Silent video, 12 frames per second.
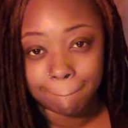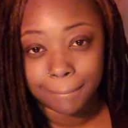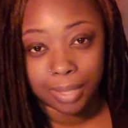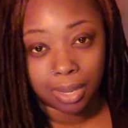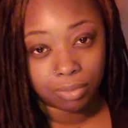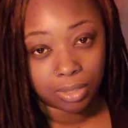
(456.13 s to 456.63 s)

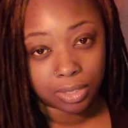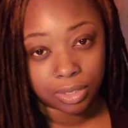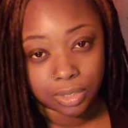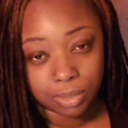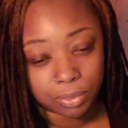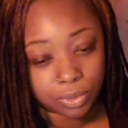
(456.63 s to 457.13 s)
that
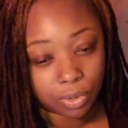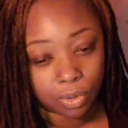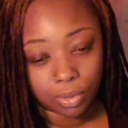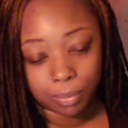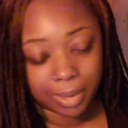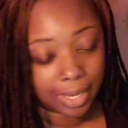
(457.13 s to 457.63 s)
relationship is
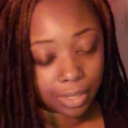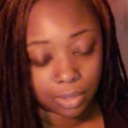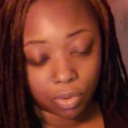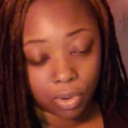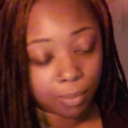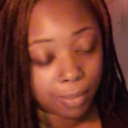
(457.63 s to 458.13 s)

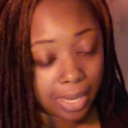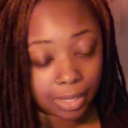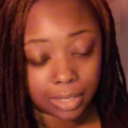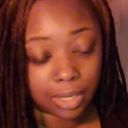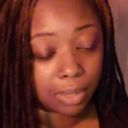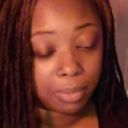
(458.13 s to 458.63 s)

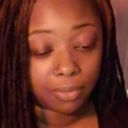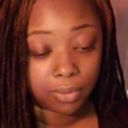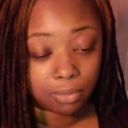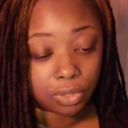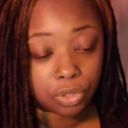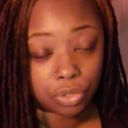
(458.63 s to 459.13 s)
automatically going to be
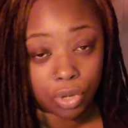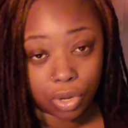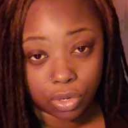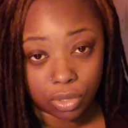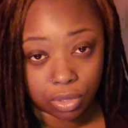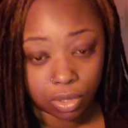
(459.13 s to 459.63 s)
very
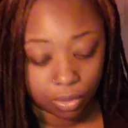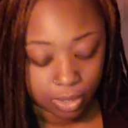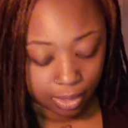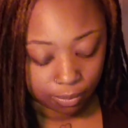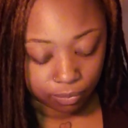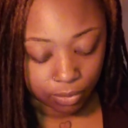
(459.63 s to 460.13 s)
strong,
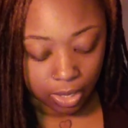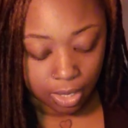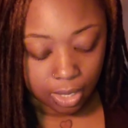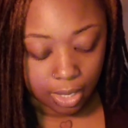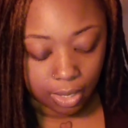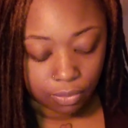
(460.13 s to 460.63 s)
okay?
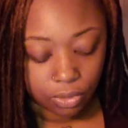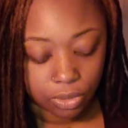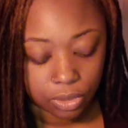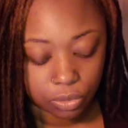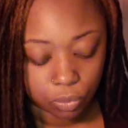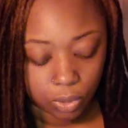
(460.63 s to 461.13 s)
And
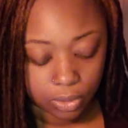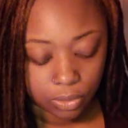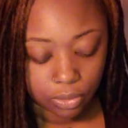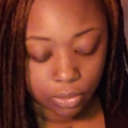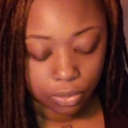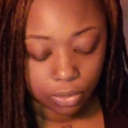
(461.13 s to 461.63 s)
this is what
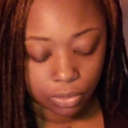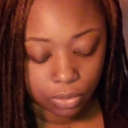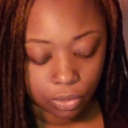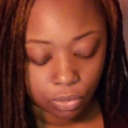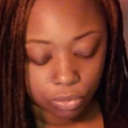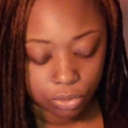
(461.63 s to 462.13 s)

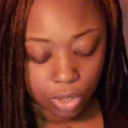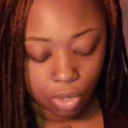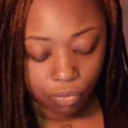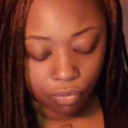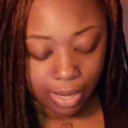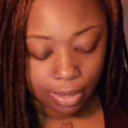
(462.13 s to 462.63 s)
those
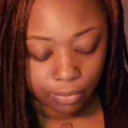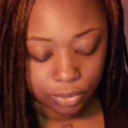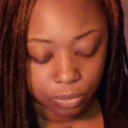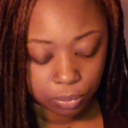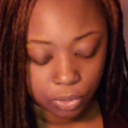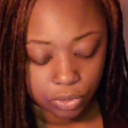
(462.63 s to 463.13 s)
around
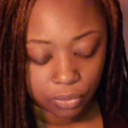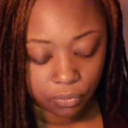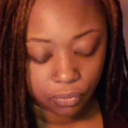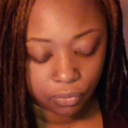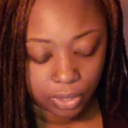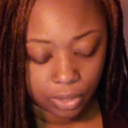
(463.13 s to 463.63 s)
this
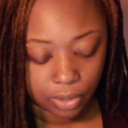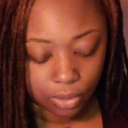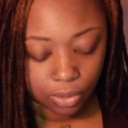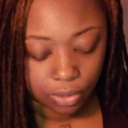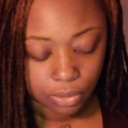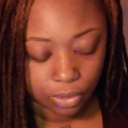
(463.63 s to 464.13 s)
person
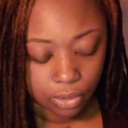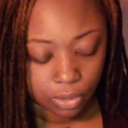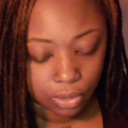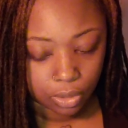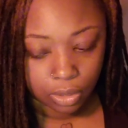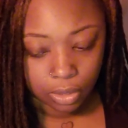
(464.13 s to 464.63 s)
fear.
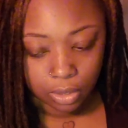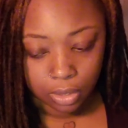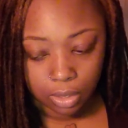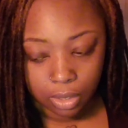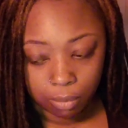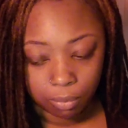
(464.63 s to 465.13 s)

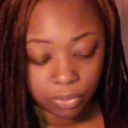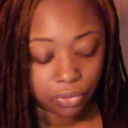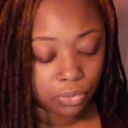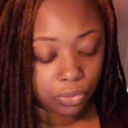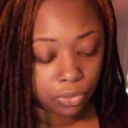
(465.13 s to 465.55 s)
But